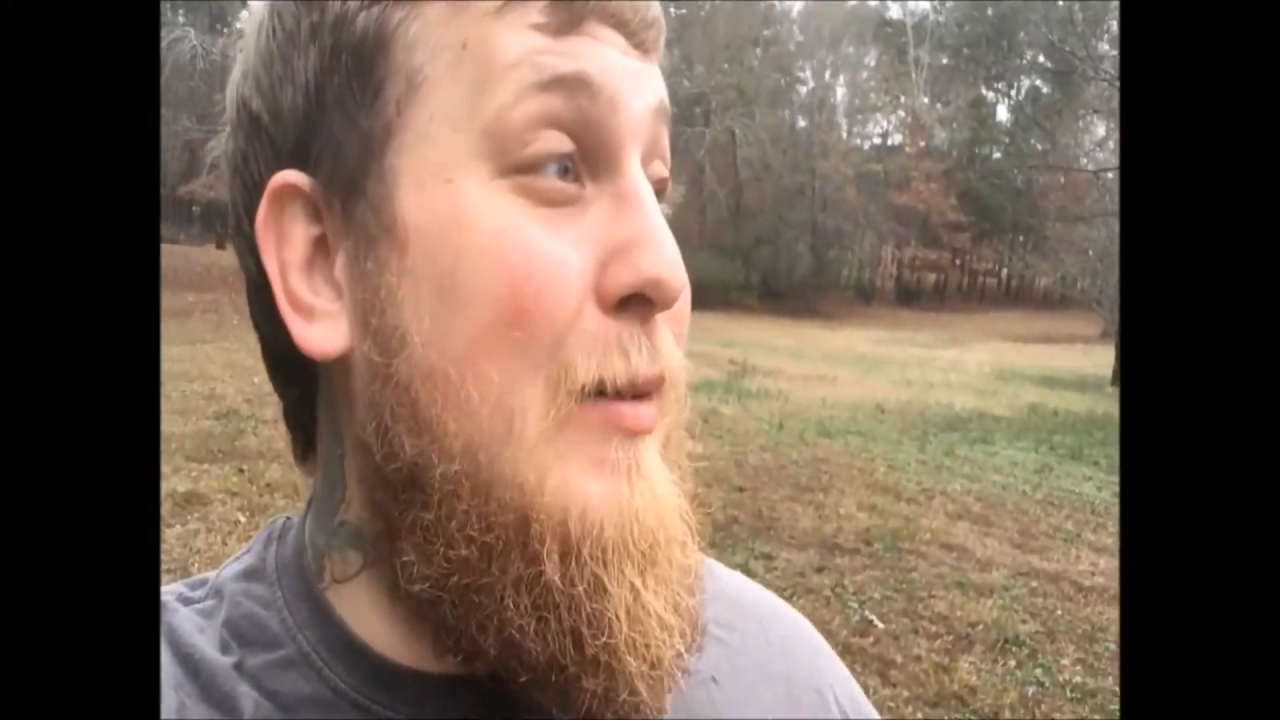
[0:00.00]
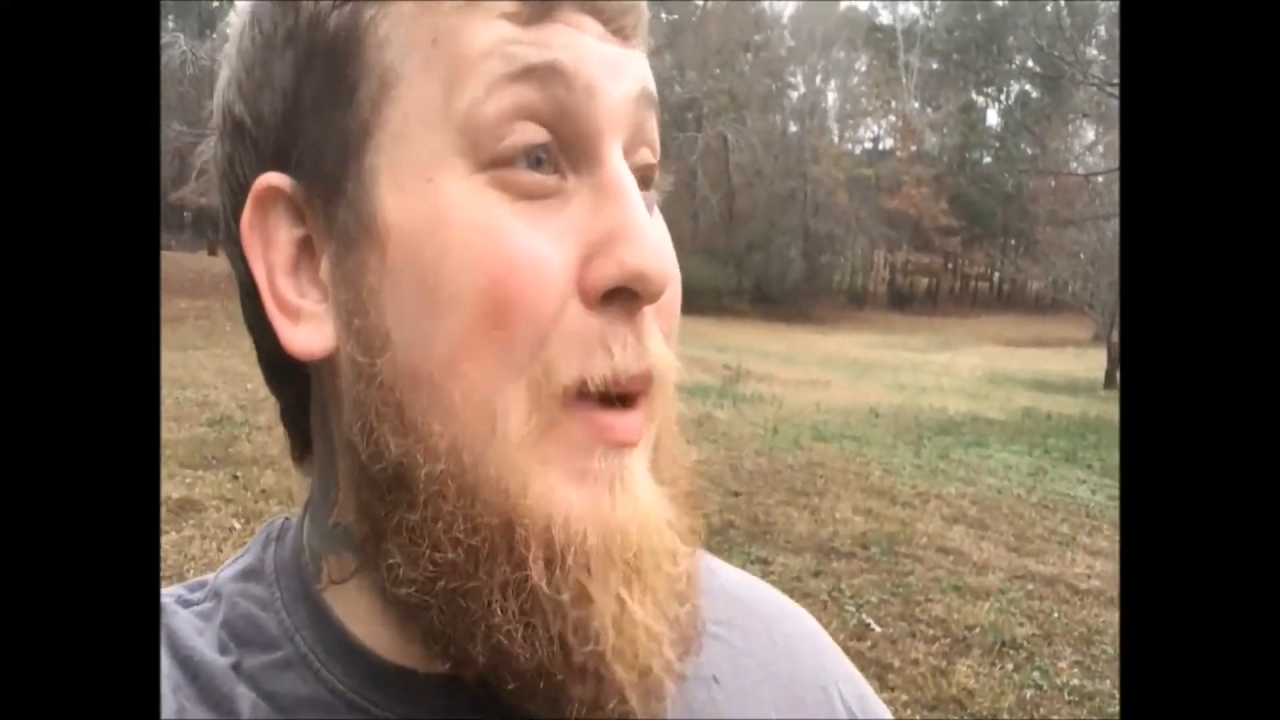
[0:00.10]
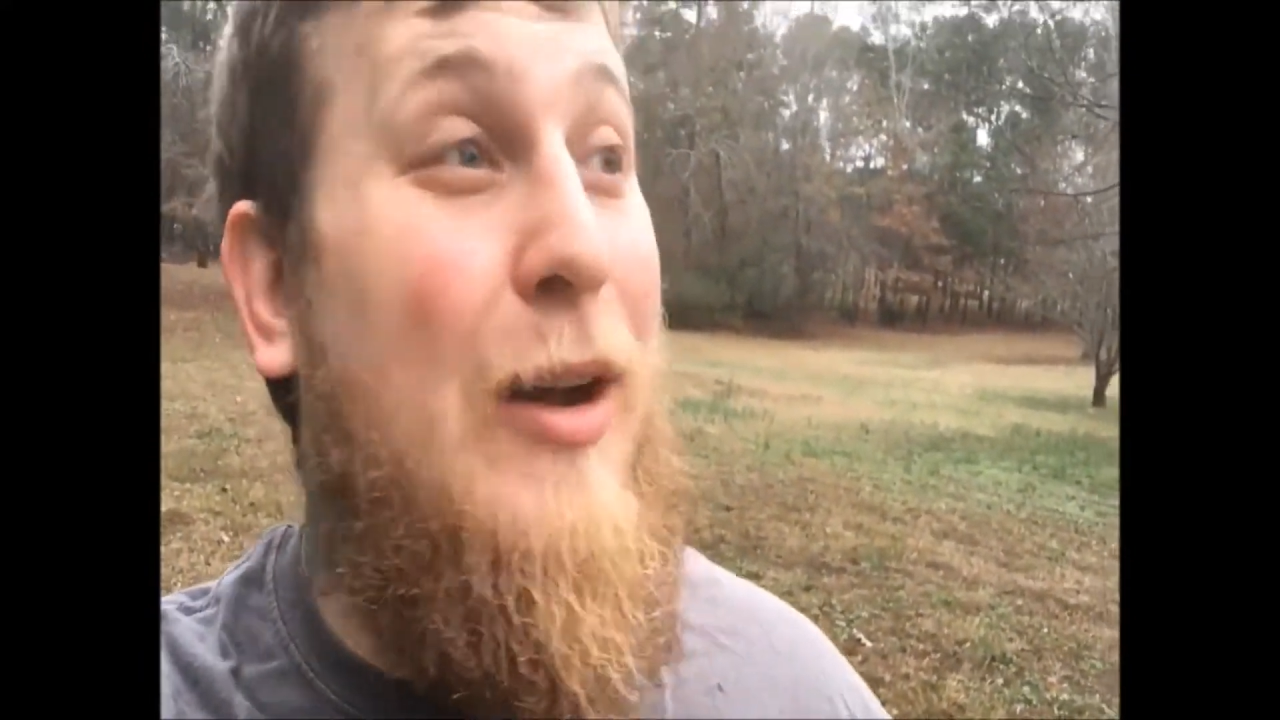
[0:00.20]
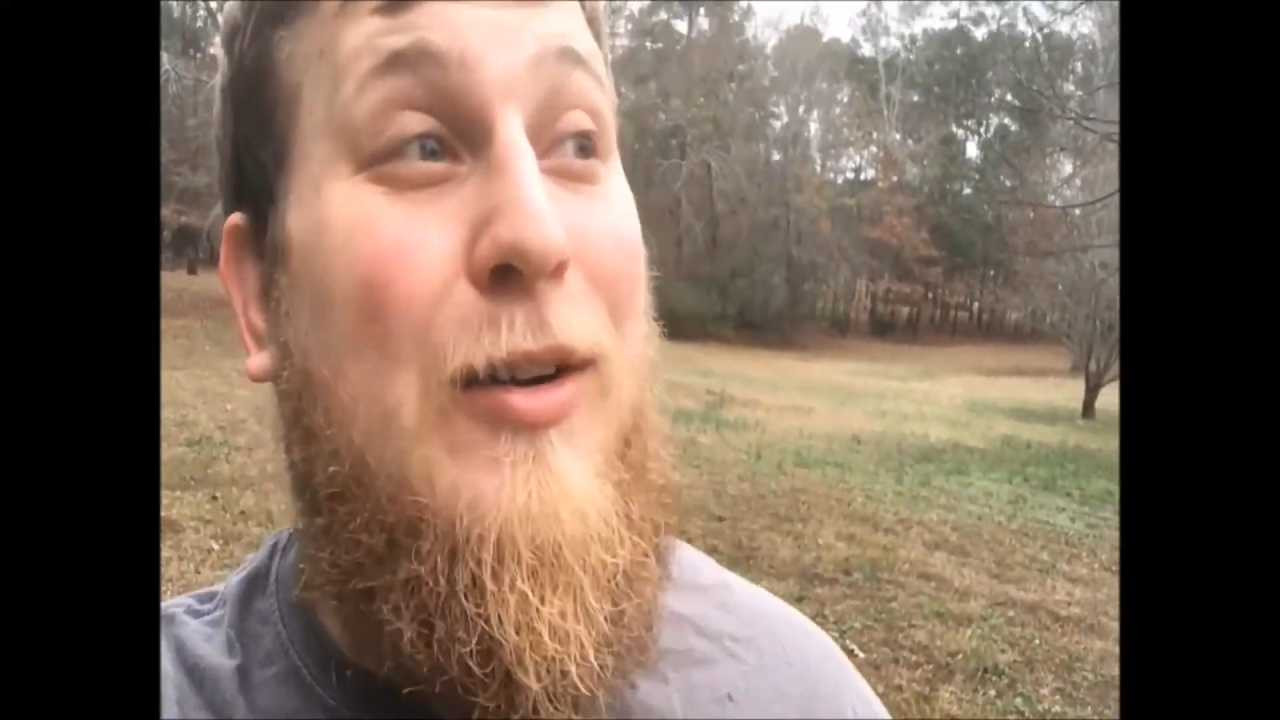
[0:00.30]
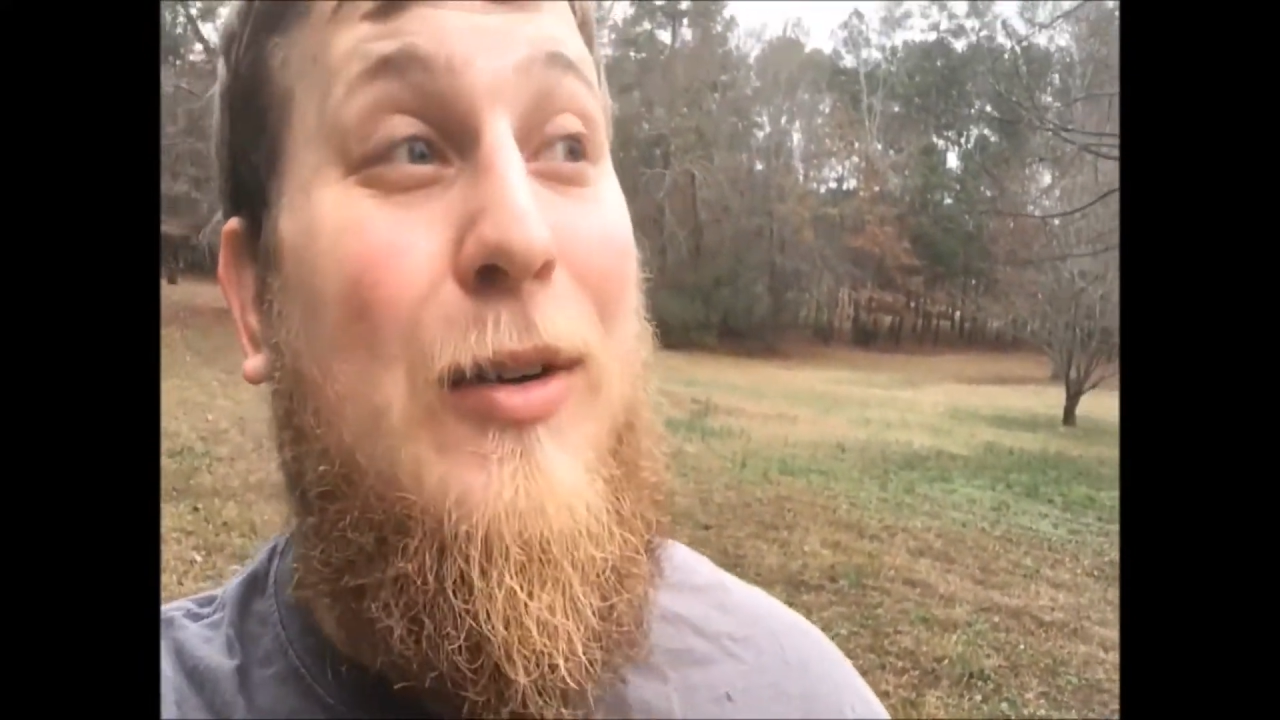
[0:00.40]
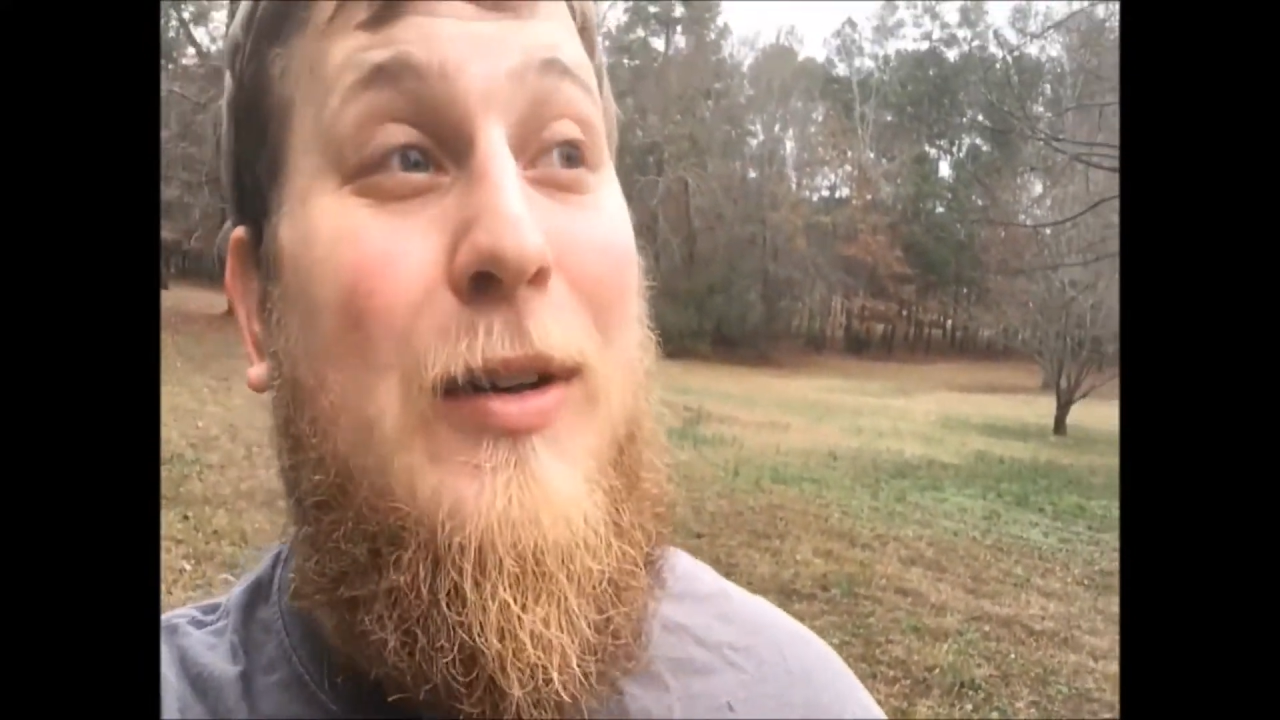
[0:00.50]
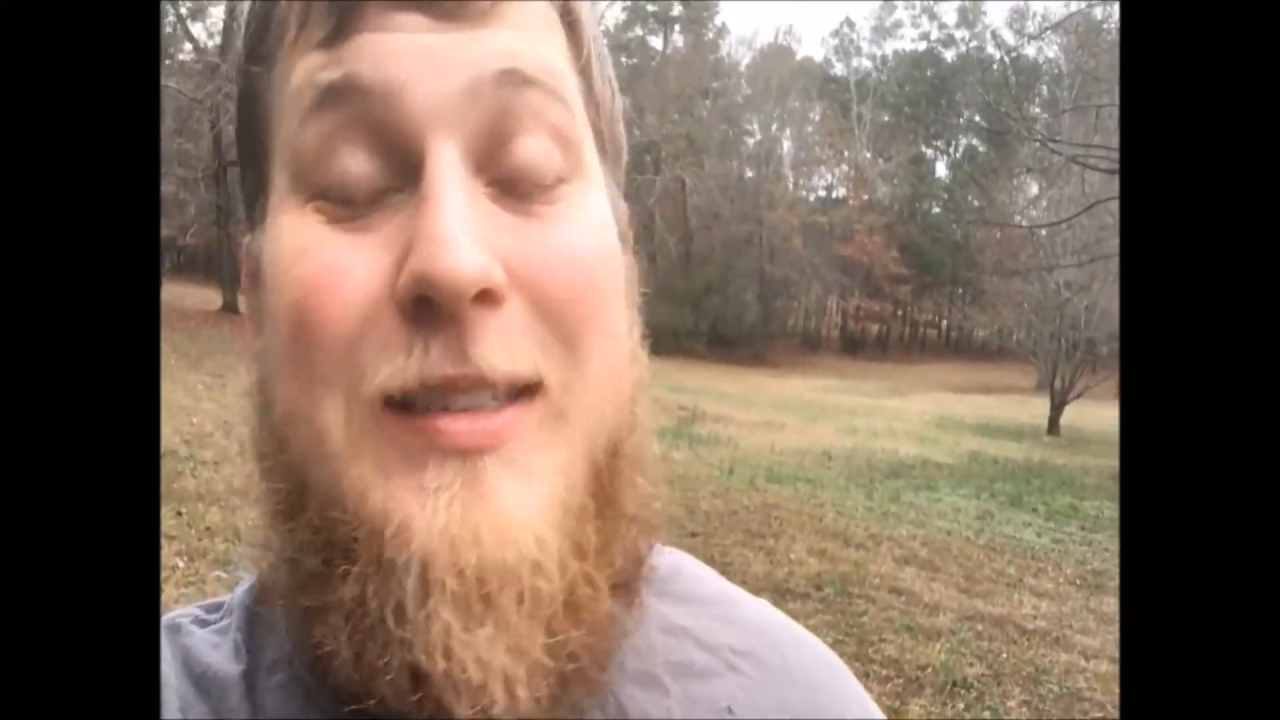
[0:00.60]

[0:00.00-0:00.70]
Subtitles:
My uncle,